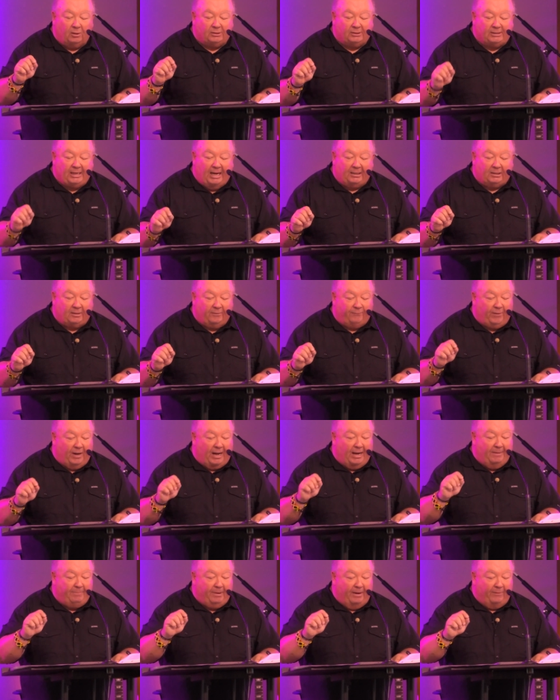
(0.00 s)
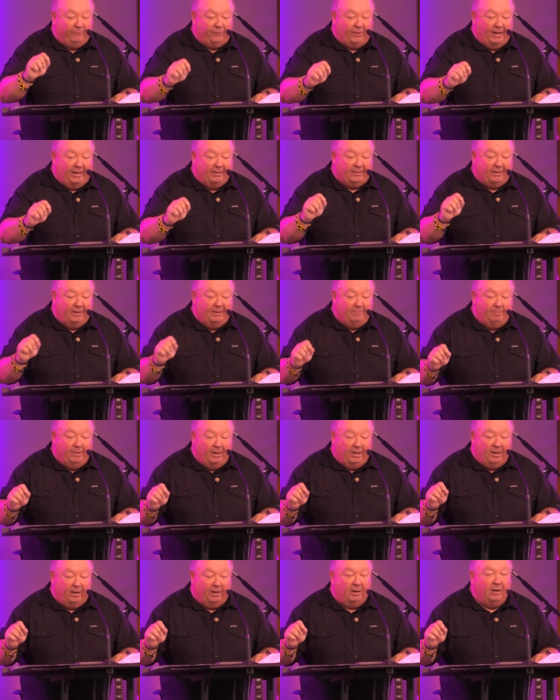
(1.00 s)
sanctified by faith in
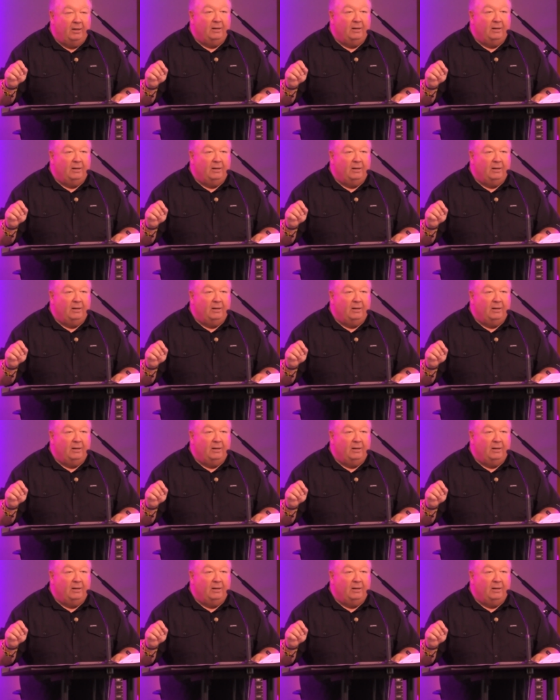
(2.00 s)
me.